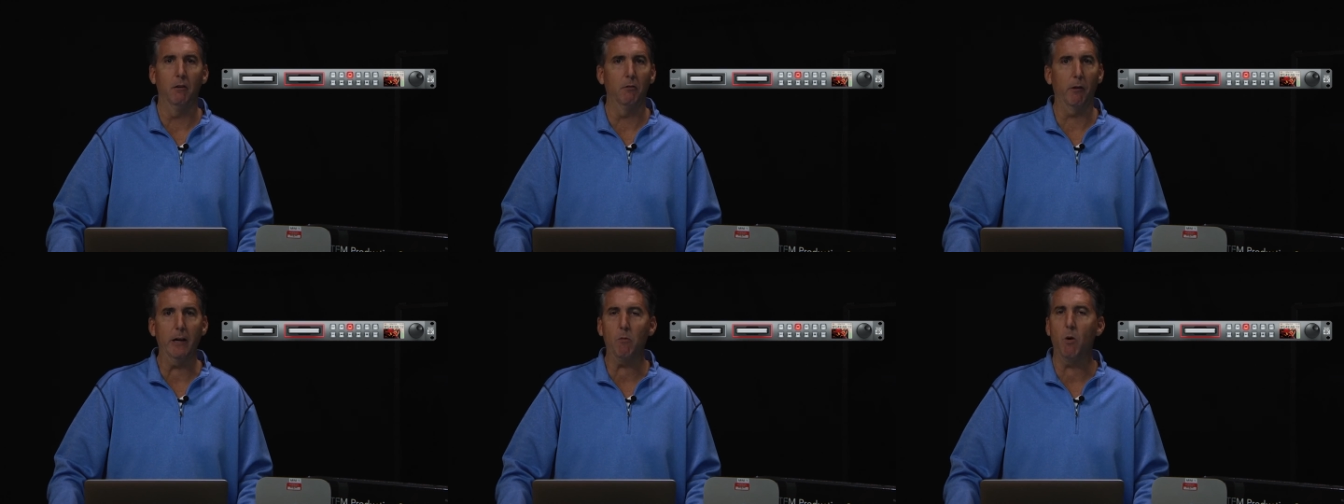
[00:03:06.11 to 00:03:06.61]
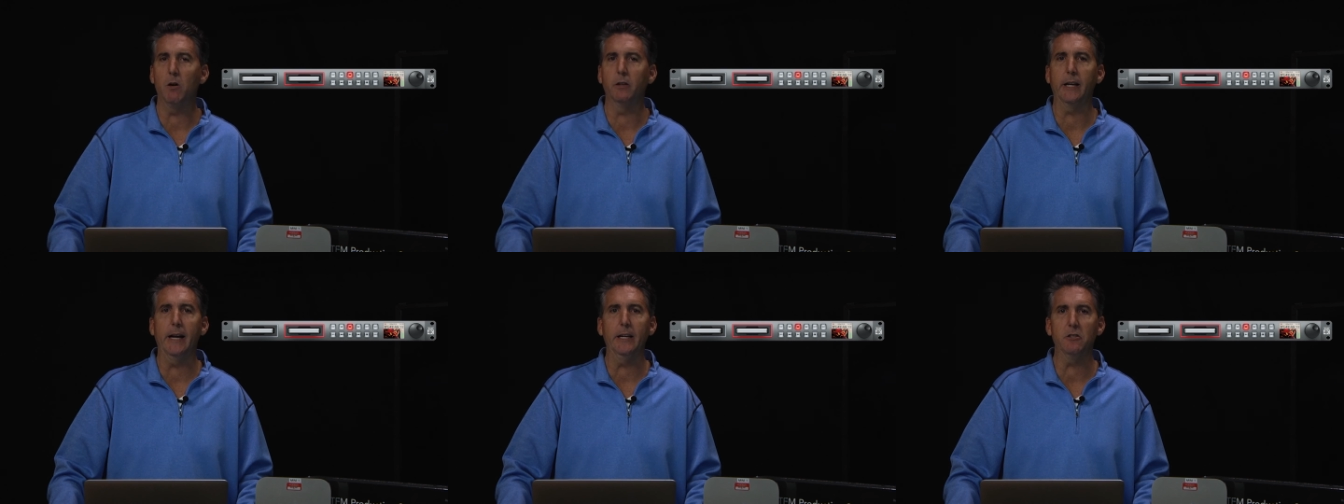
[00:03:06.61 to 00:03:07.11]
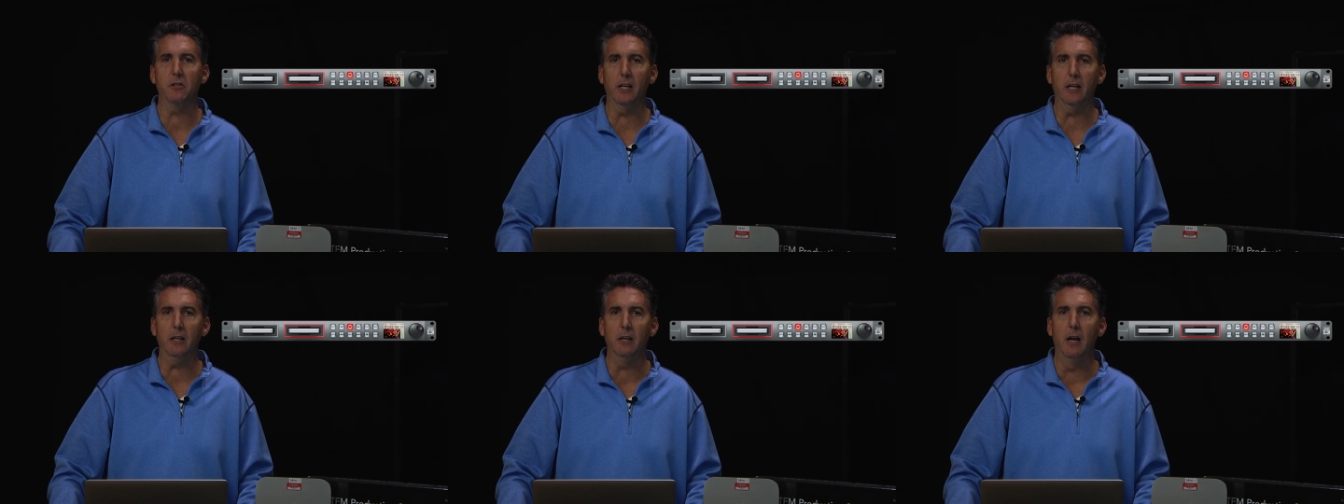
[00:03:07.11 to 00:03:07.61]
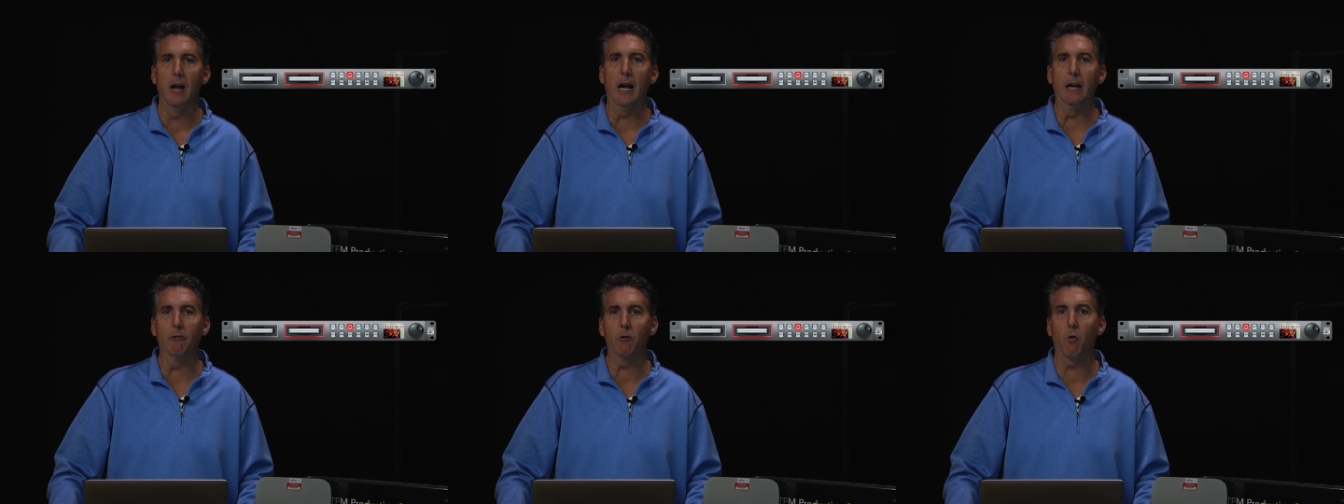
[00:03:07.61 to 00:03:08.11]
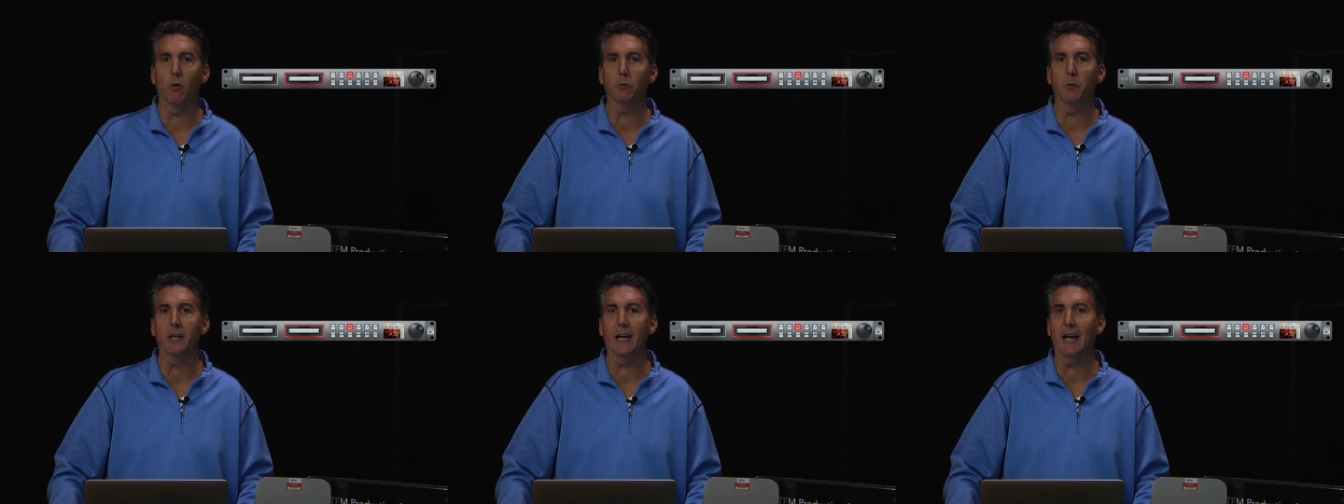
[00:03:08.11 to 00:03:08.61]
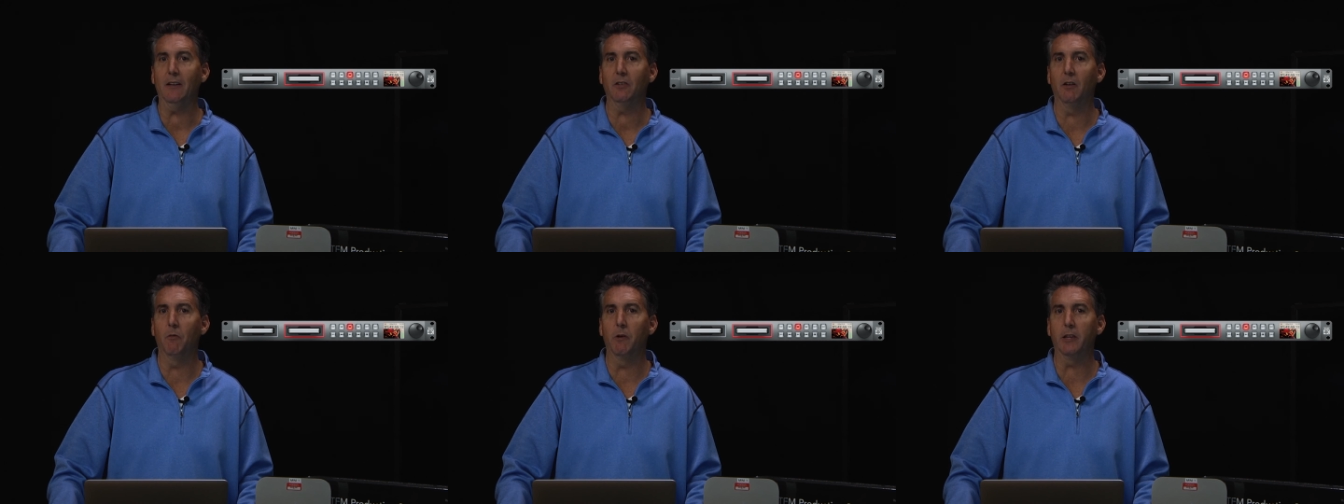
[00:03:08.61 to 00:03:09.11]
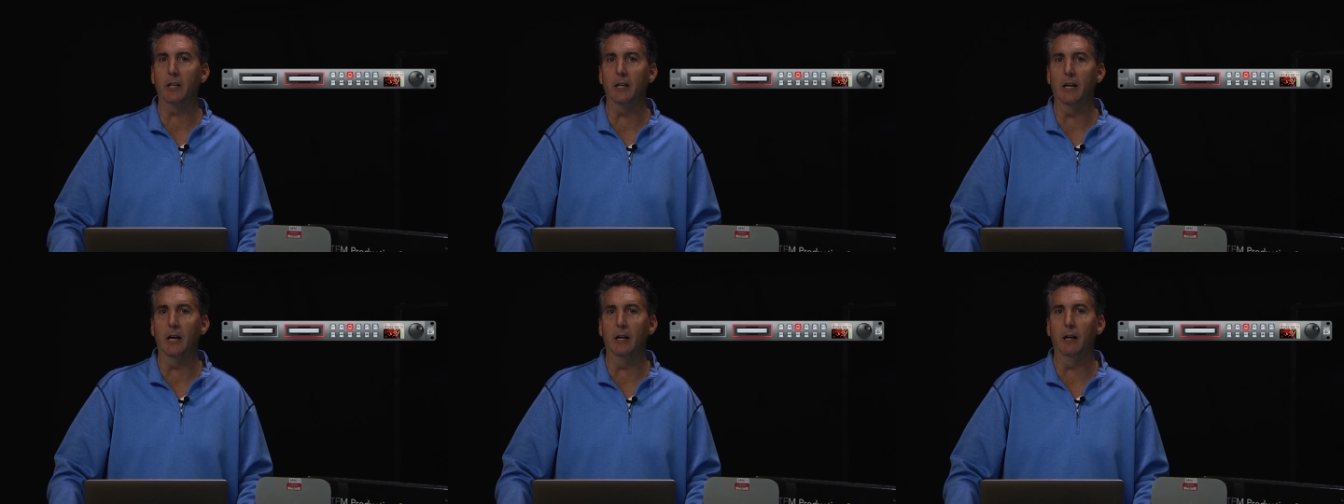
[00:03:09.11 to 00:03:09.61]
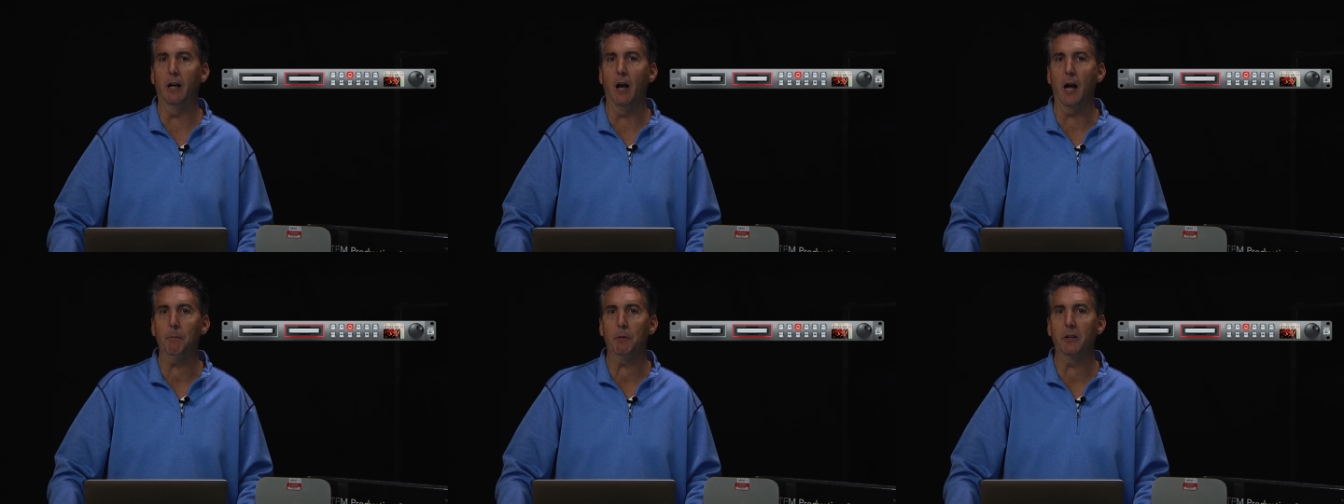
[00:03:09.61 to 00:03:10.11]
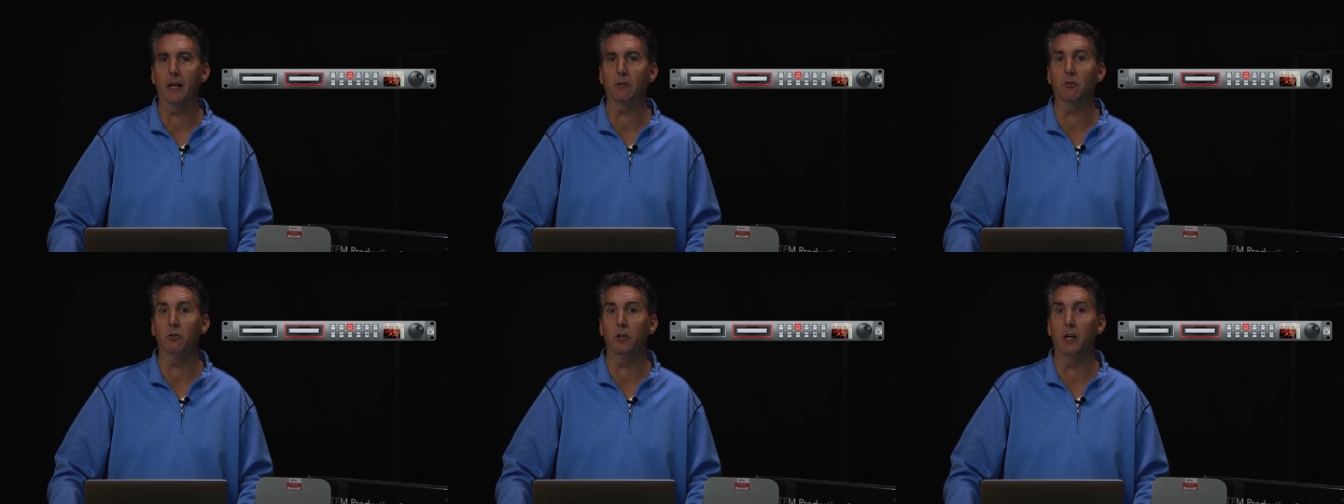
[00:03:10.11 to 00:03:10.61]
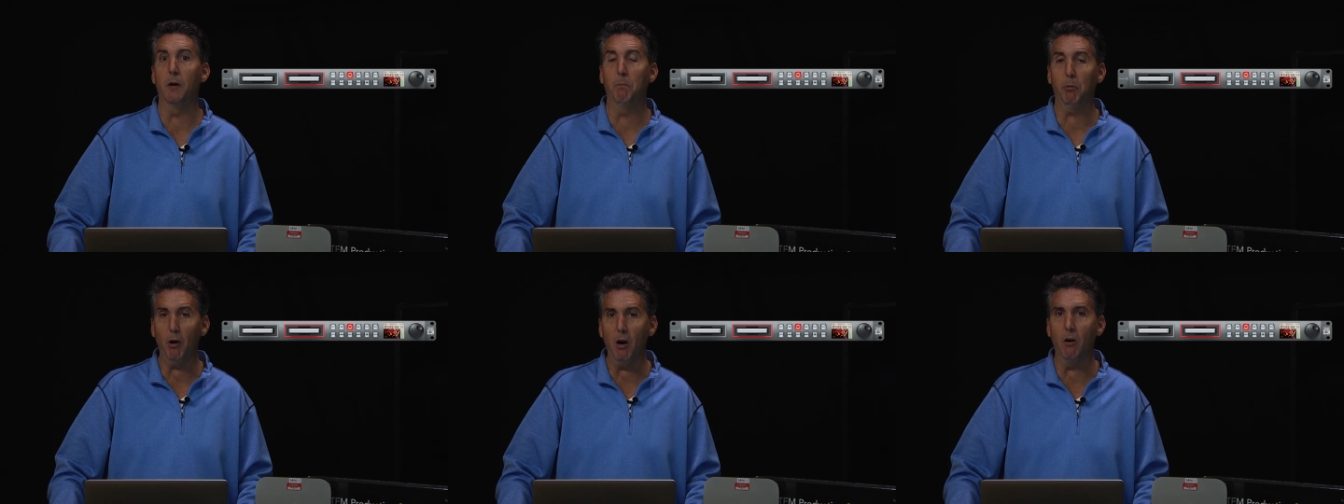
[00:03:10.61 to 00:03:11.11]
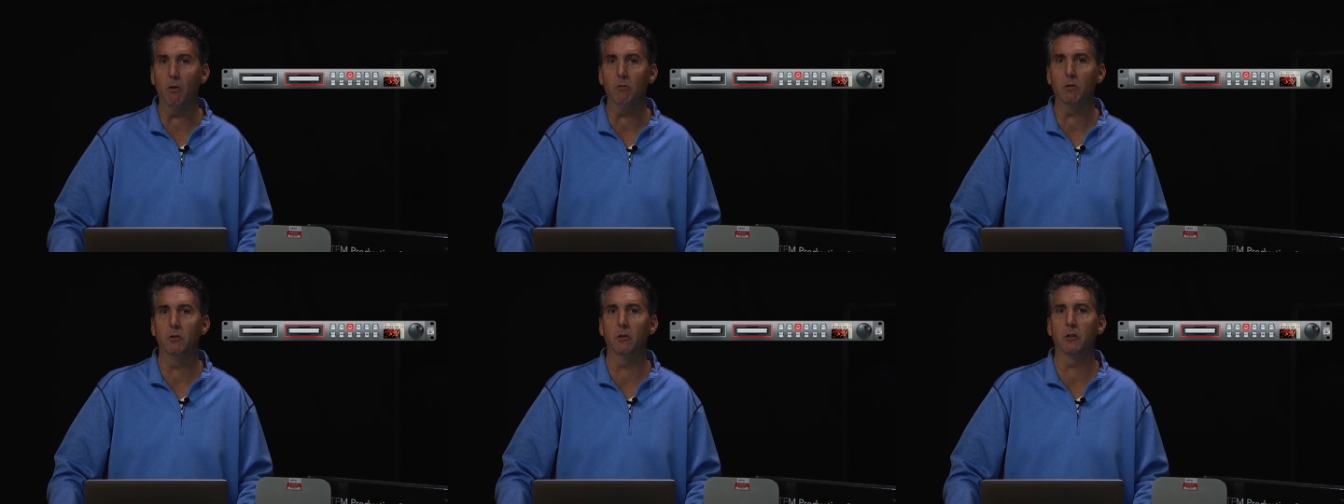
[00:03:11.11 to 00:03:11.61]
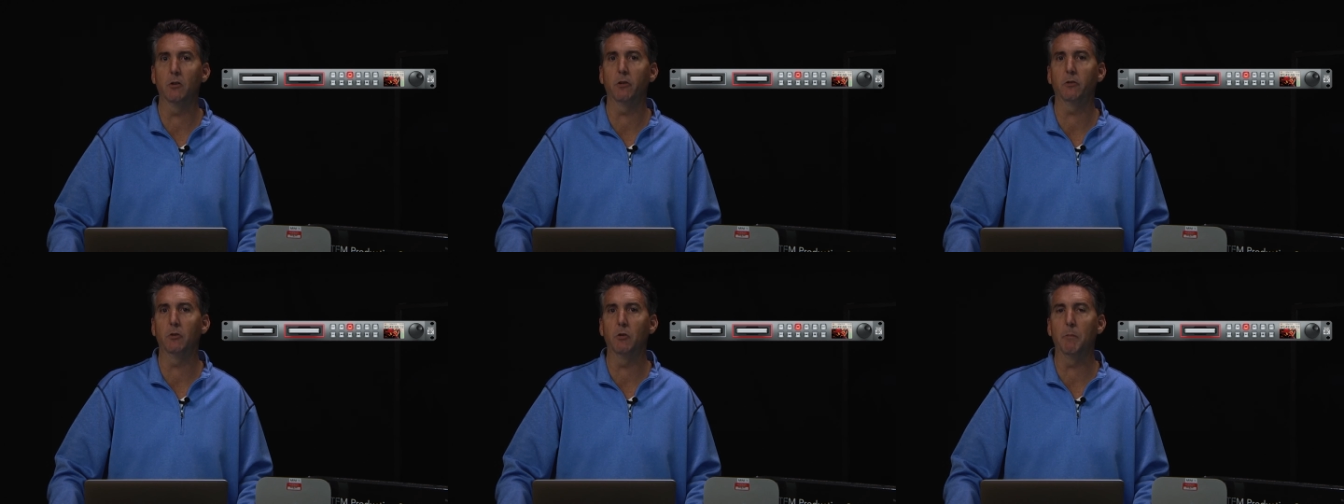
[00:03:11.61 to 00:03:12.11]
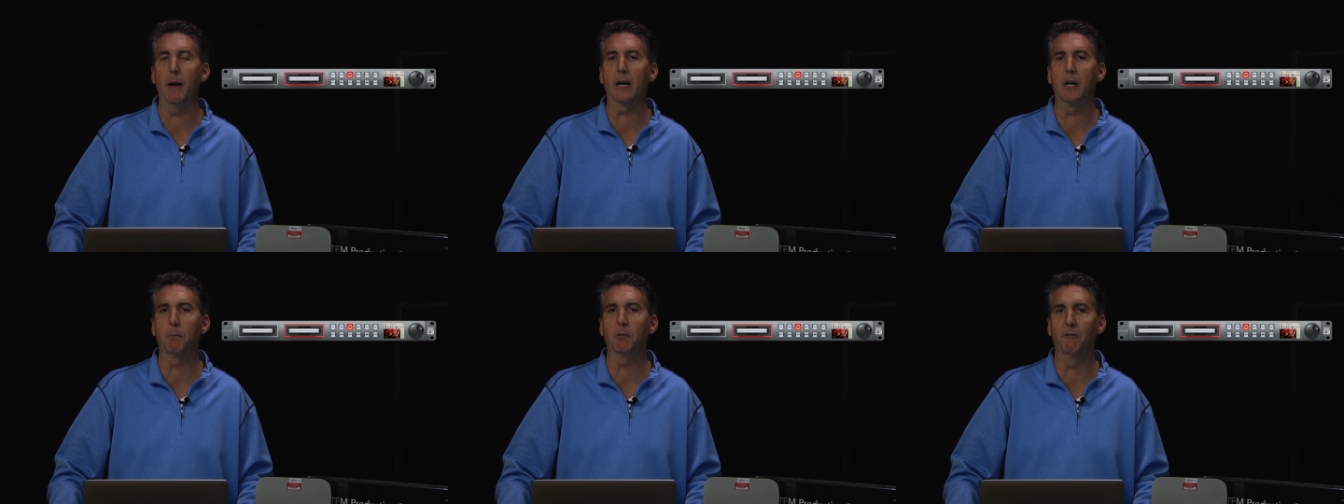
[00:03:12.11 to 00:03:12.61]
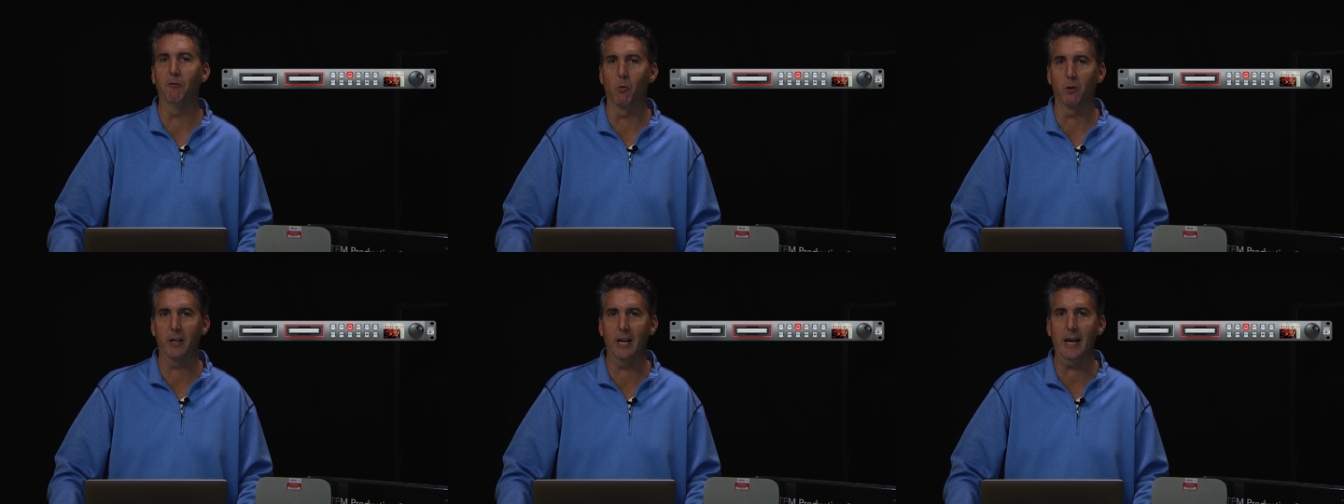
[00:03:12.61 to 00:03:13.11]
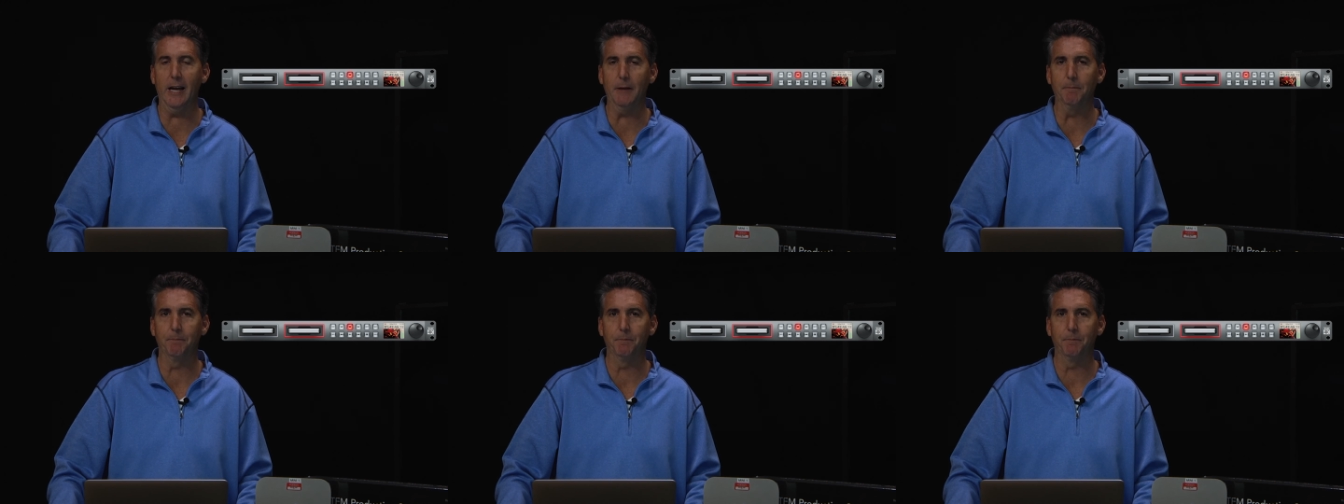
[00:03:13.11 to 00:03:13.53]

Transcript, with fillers: Great quality H D, and of course with the, S, with the uh, HyperDeck Studio Pro, you can also do a backup to four K.